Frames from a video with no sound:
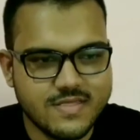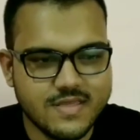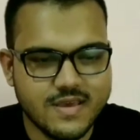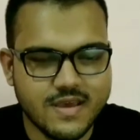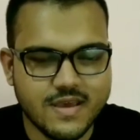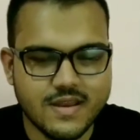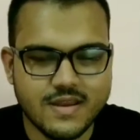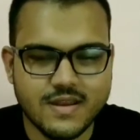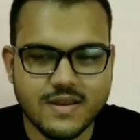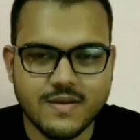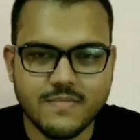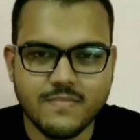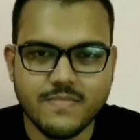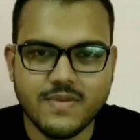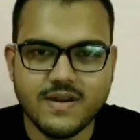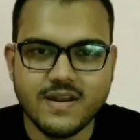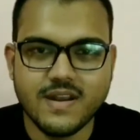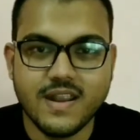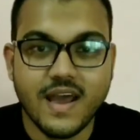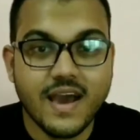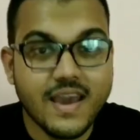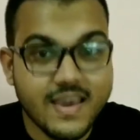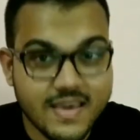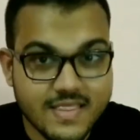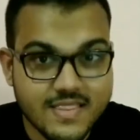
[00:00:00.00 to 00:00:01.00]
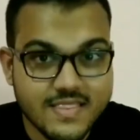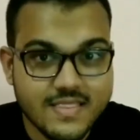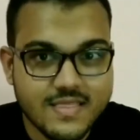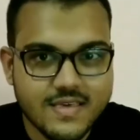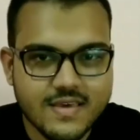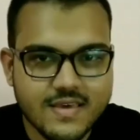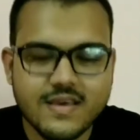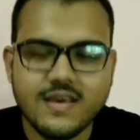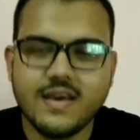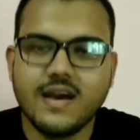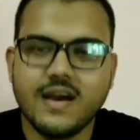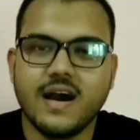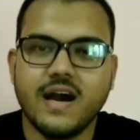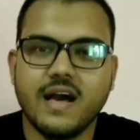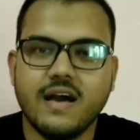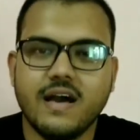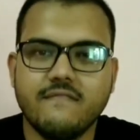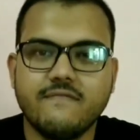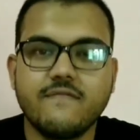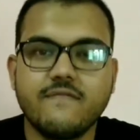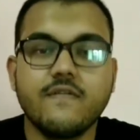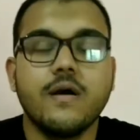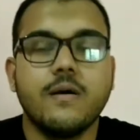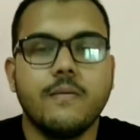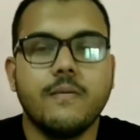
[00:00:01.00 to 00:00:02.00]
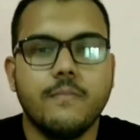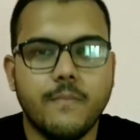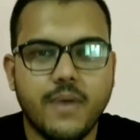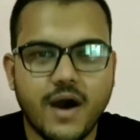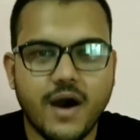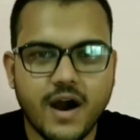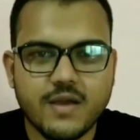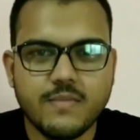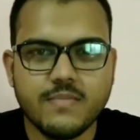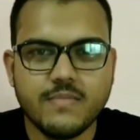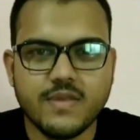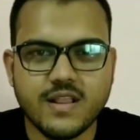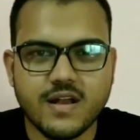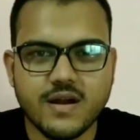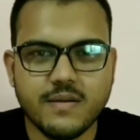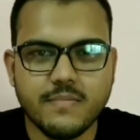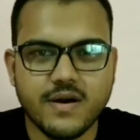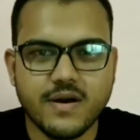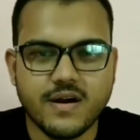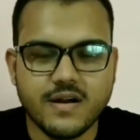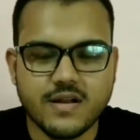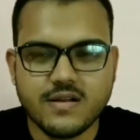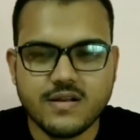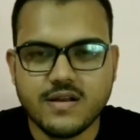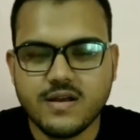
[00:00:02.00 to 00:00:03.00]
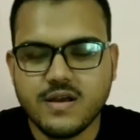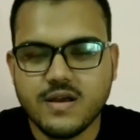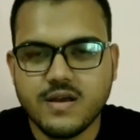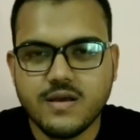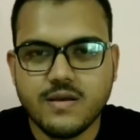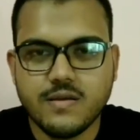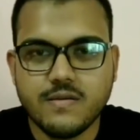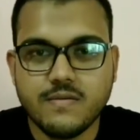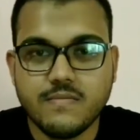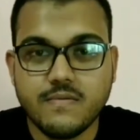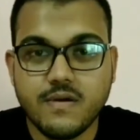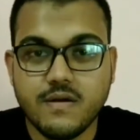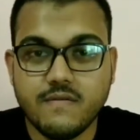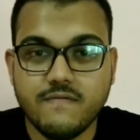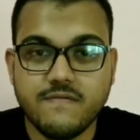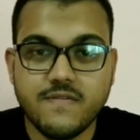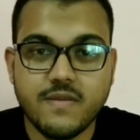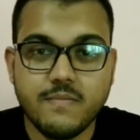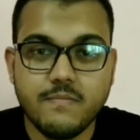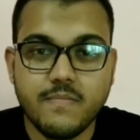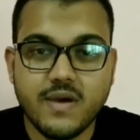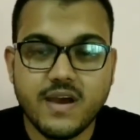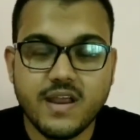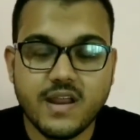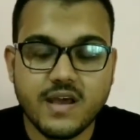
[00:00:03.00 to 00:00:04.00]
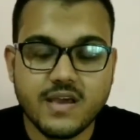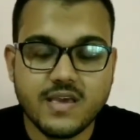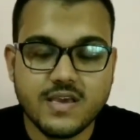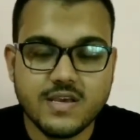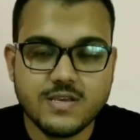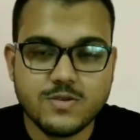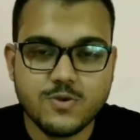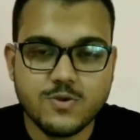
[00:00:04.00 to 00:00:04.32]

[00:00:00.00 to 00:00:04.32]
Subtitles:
At number 9, I have Bhag Milkha Bhag, a film by Rakesh